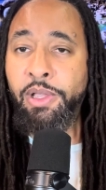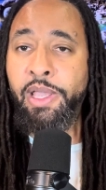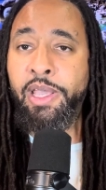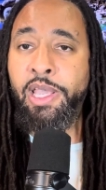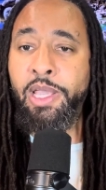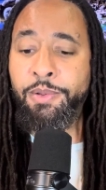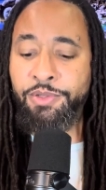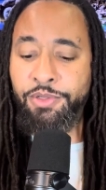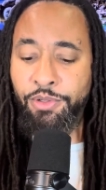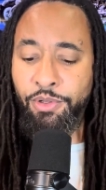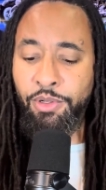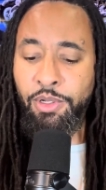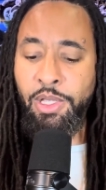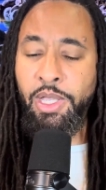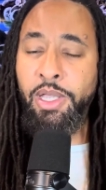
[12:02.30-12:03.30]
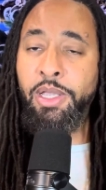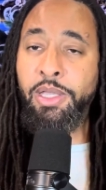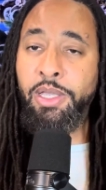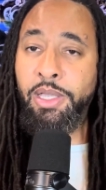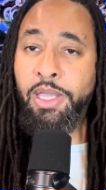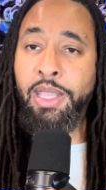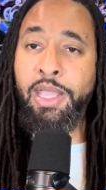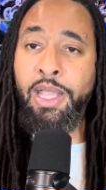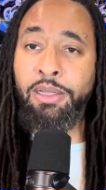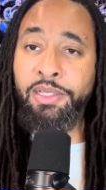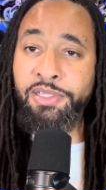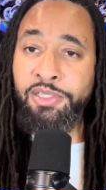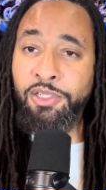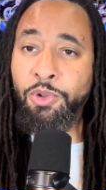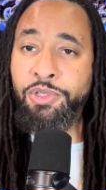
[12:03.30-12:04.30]
games or he can't
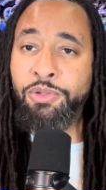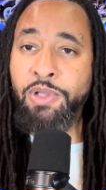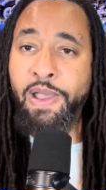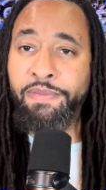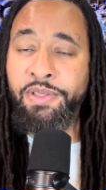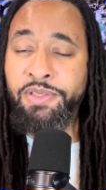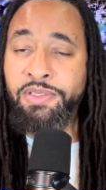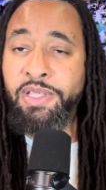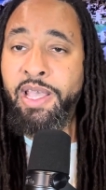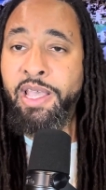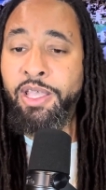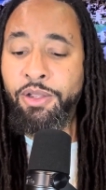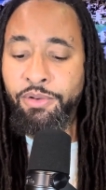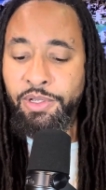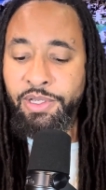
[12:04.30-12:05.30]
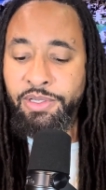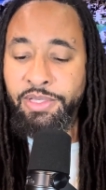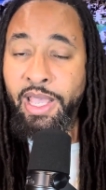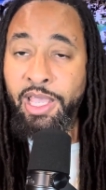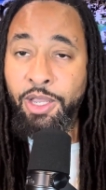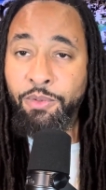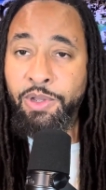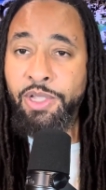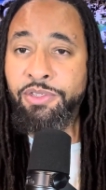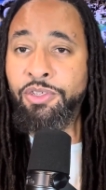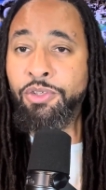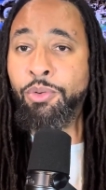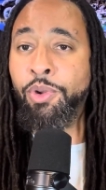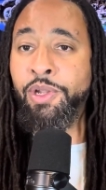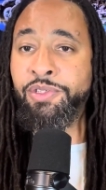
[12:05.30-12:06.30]
listen to what you have to say or he's angry at
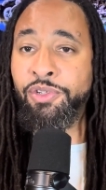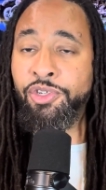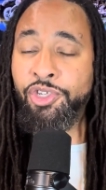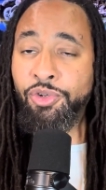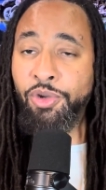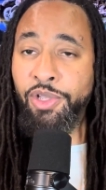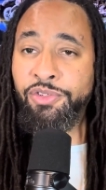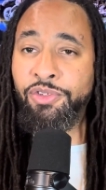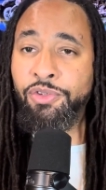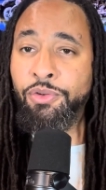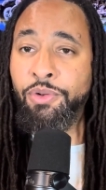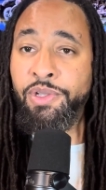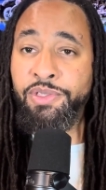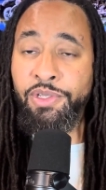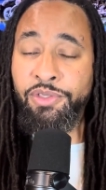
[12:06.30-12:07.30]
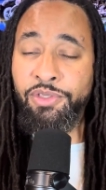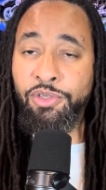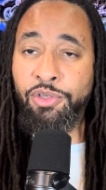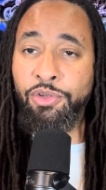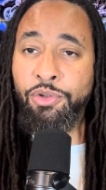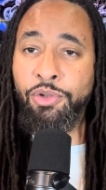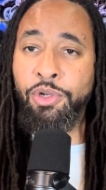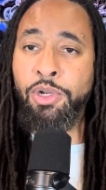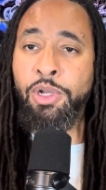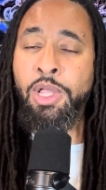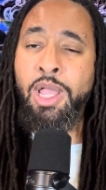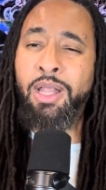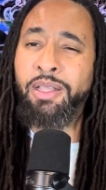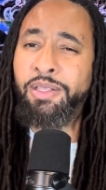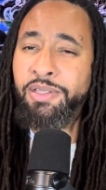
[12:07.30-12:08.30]
you or he doesn't trust you or he's insecure,
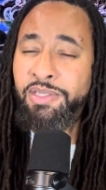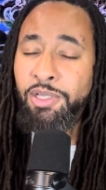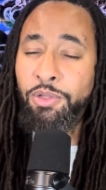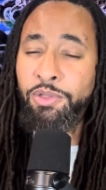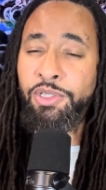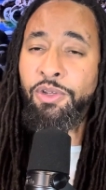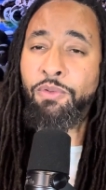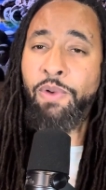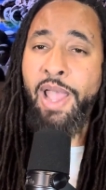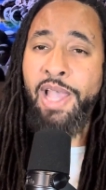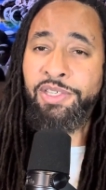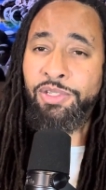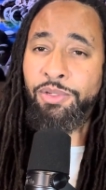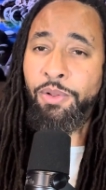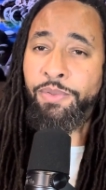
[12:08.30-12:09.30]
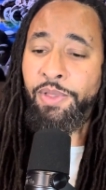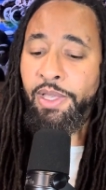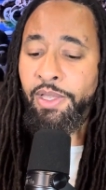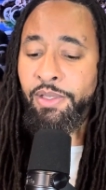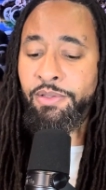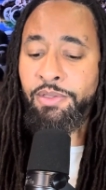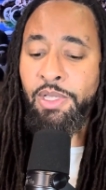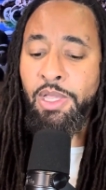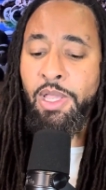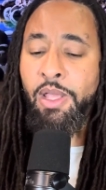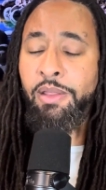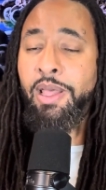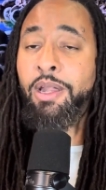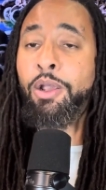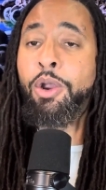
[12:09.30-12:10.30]
you see all these irrational things
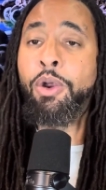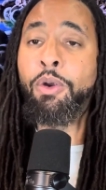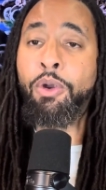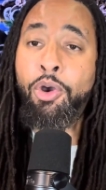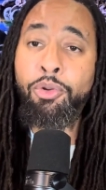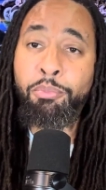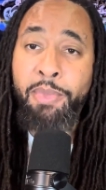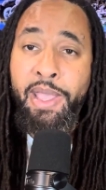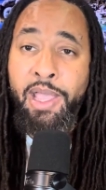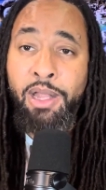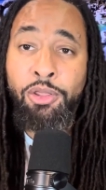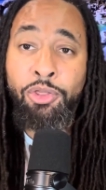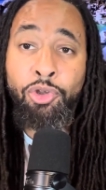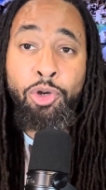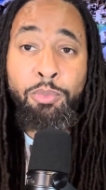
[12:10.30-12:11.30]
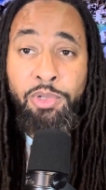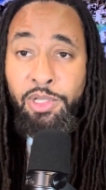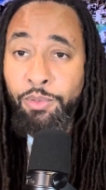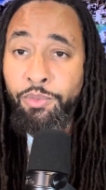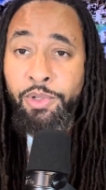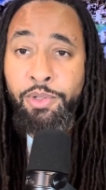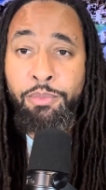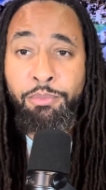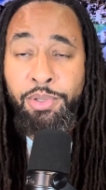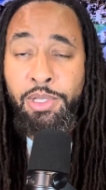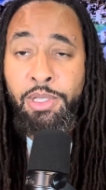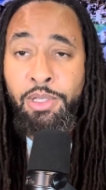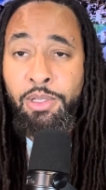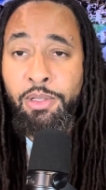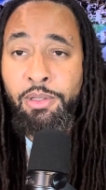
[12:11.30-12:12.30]
that a grown man normally wouldn't
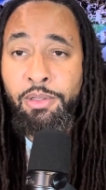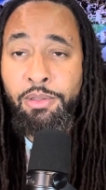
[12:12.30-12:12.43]
be